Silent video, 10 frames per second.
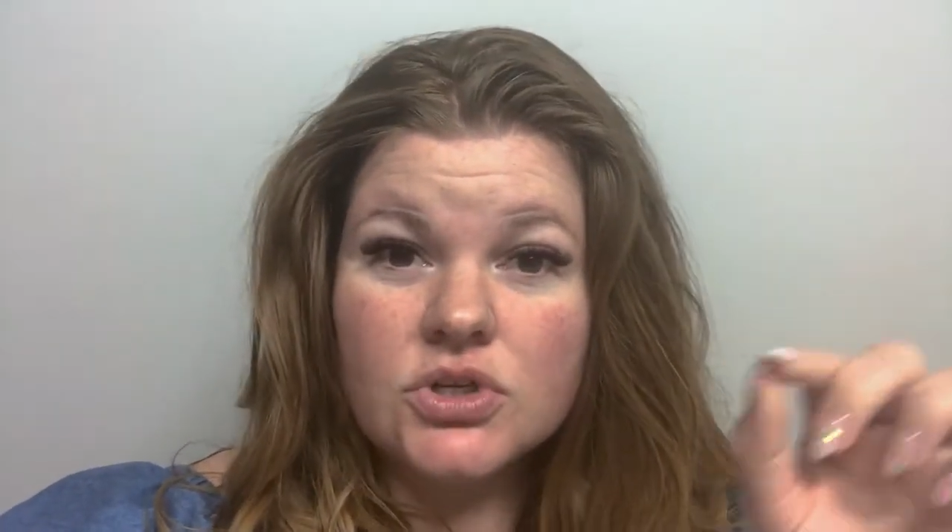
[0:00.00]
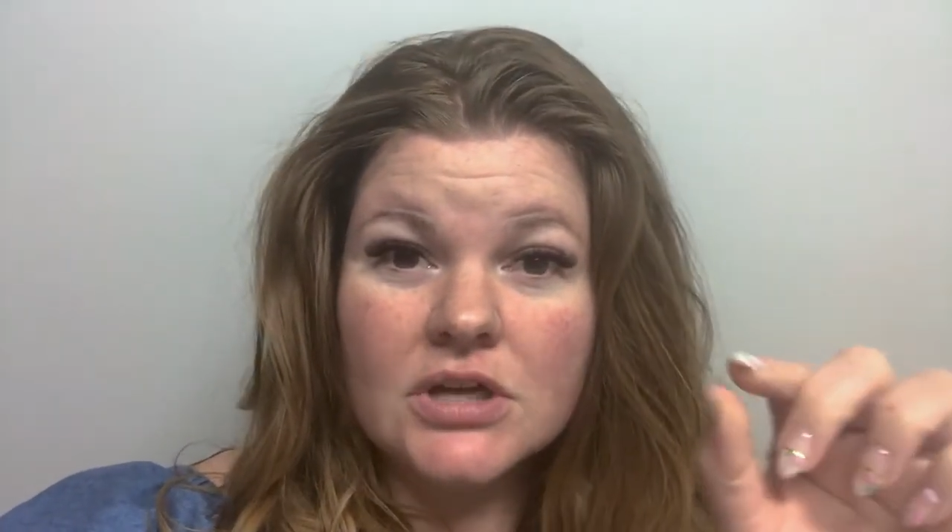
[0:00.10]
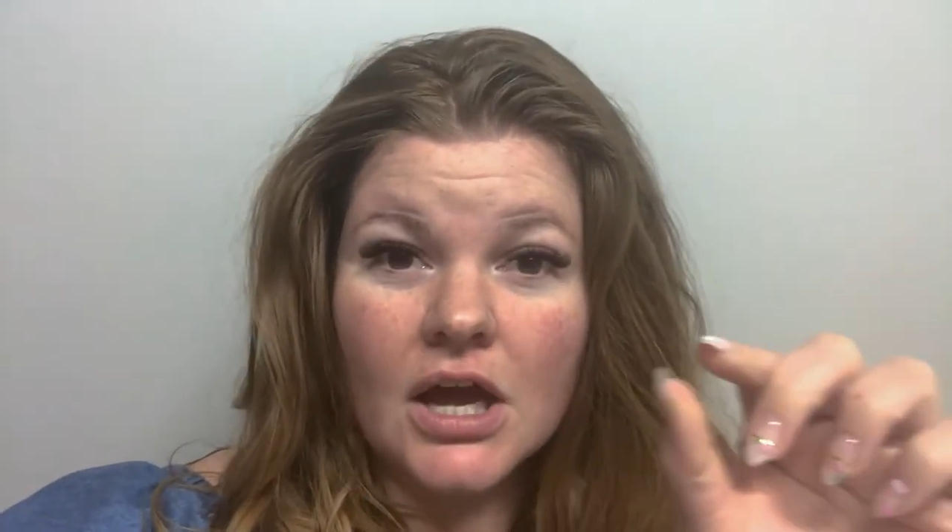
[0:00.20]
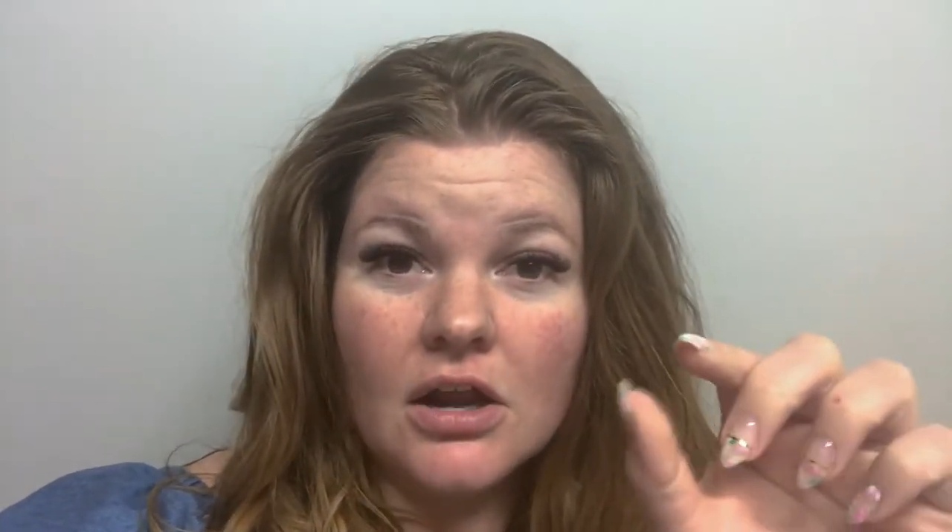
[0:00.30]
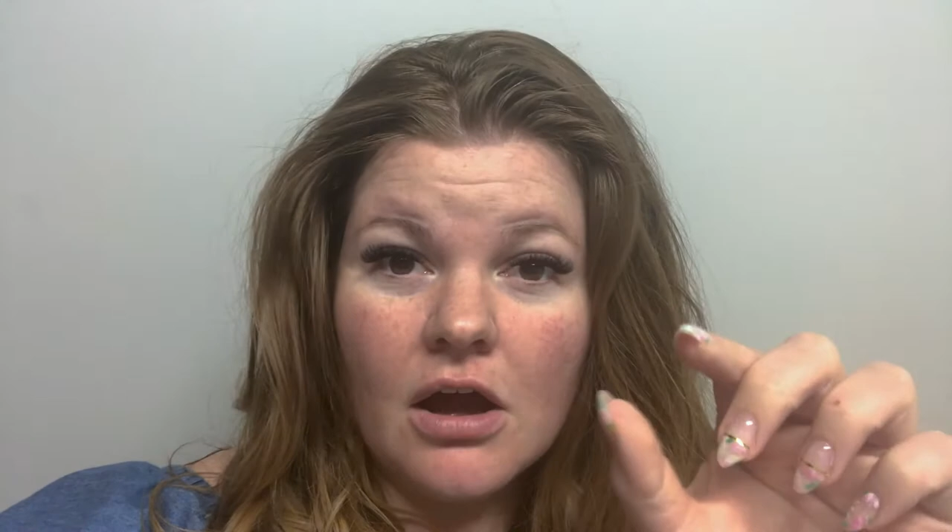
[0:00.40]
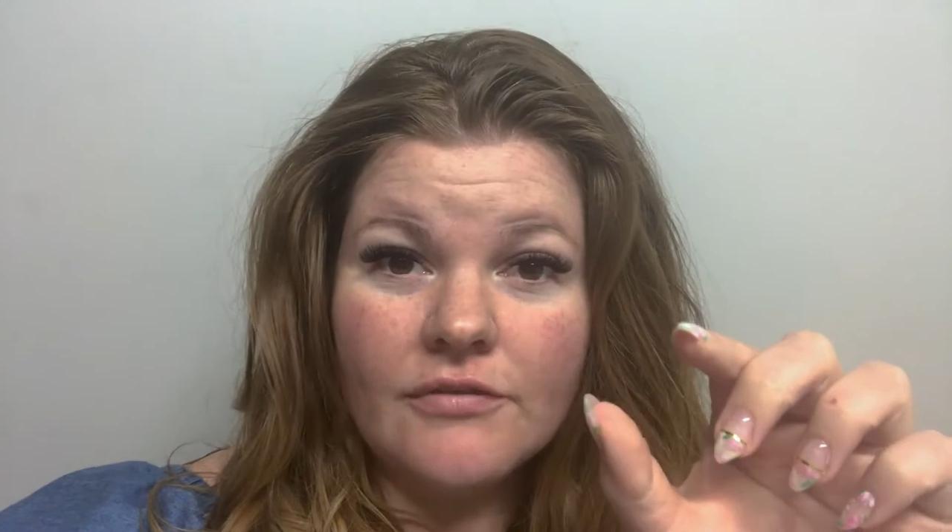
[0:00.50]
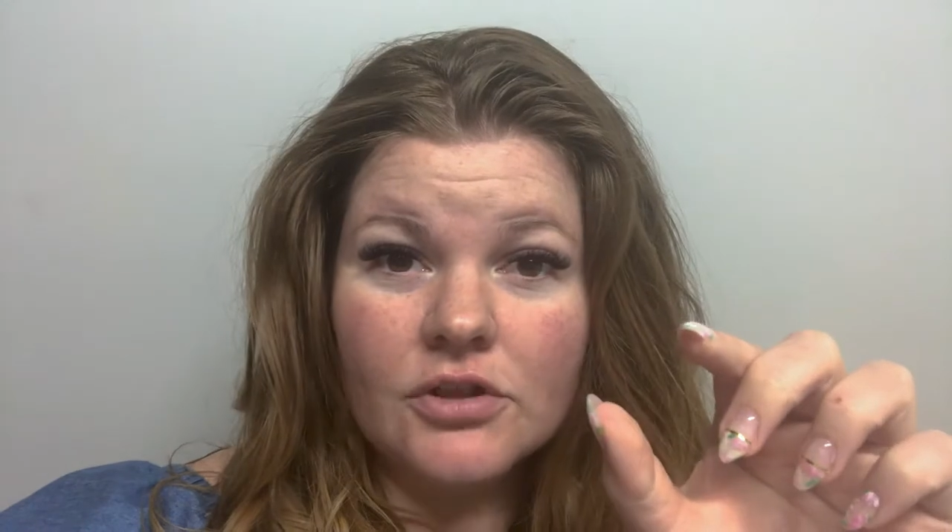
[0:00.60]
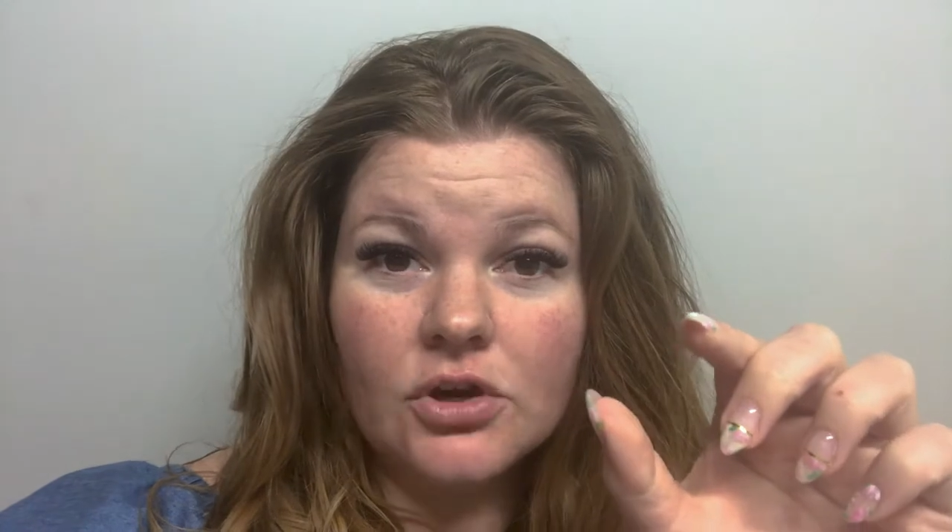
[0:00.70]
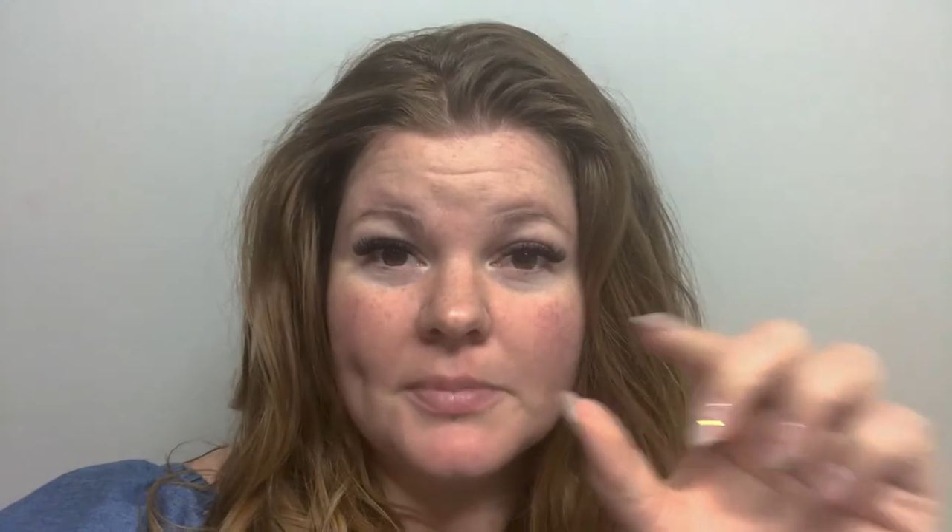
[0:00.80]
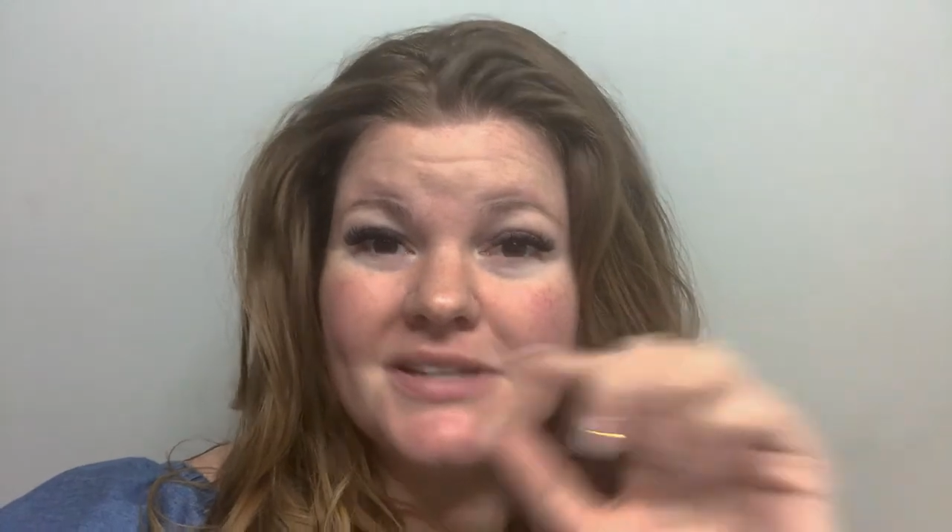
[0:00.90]
to cut off a
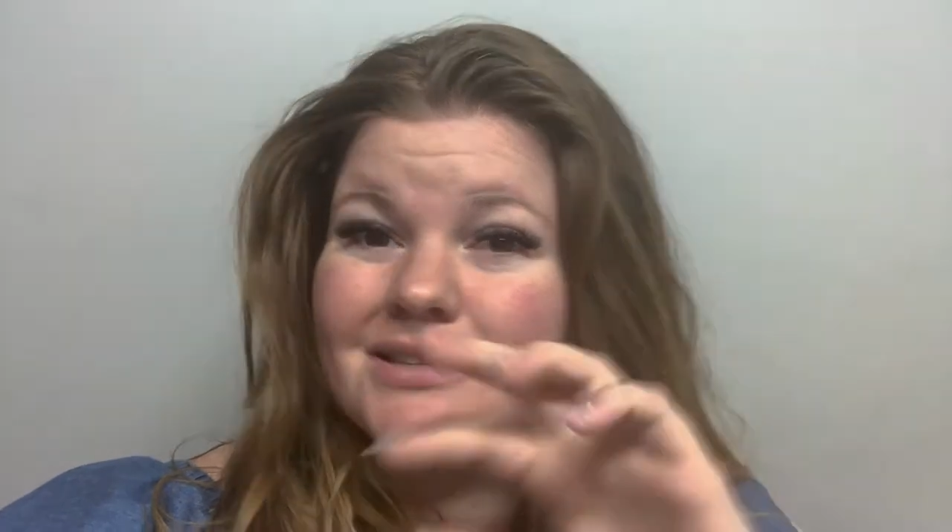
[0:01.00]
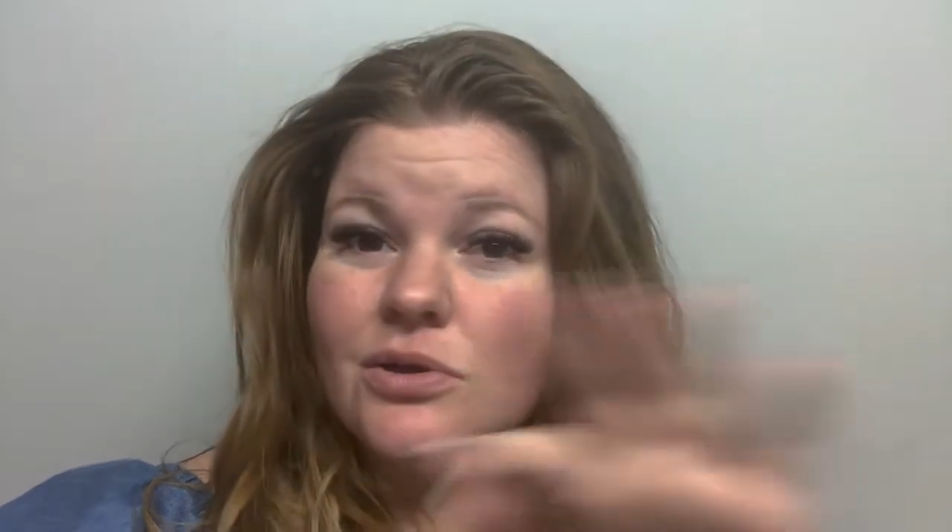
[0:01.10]
little piece.